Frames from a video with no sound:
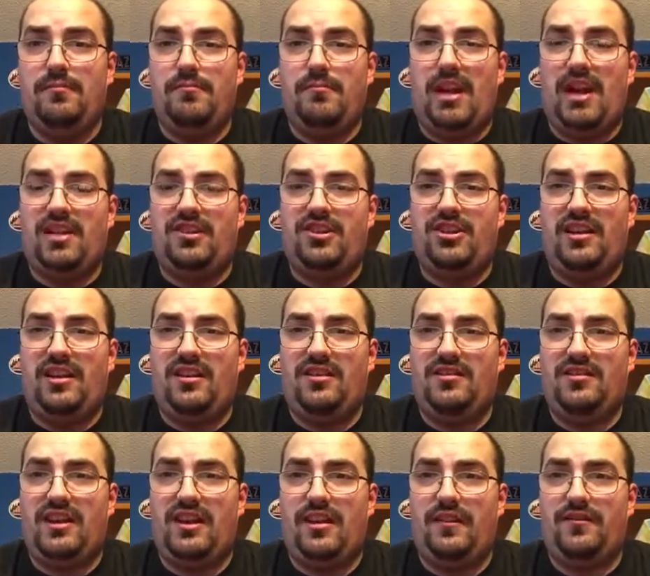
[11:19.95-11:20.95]
Match
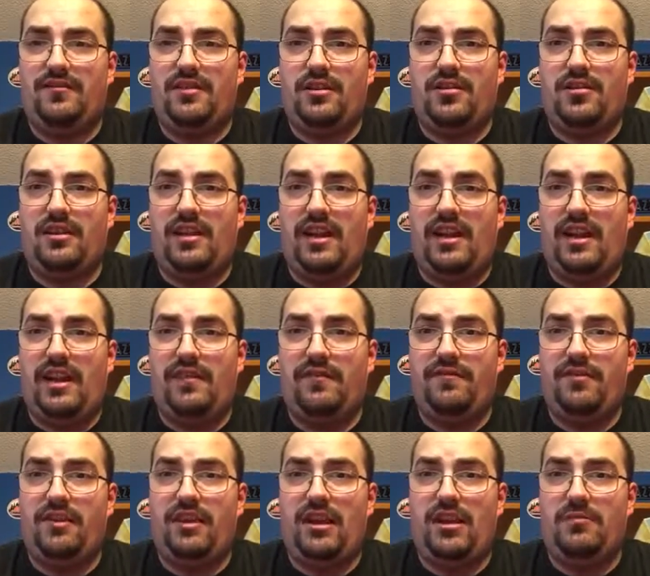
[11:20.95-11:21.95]
ends after a
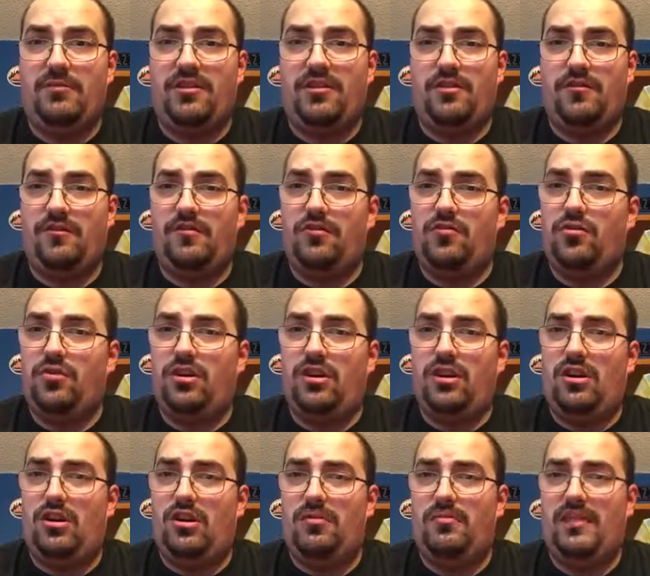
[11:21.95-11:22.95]
phenomenal
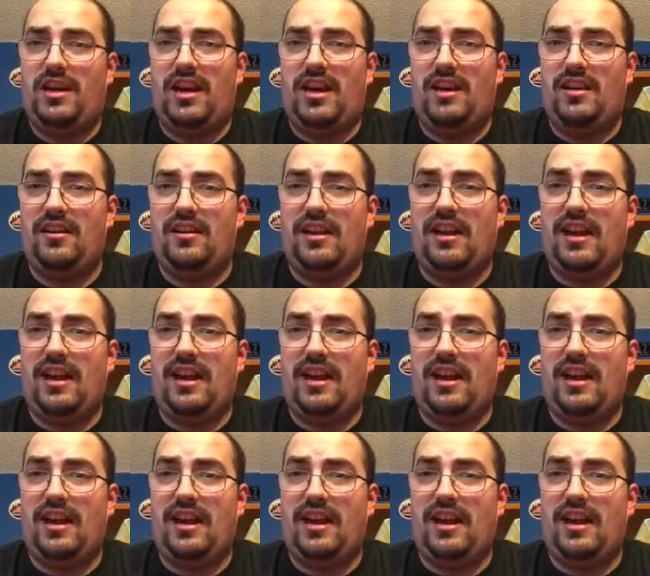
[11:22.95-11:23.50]
forearm and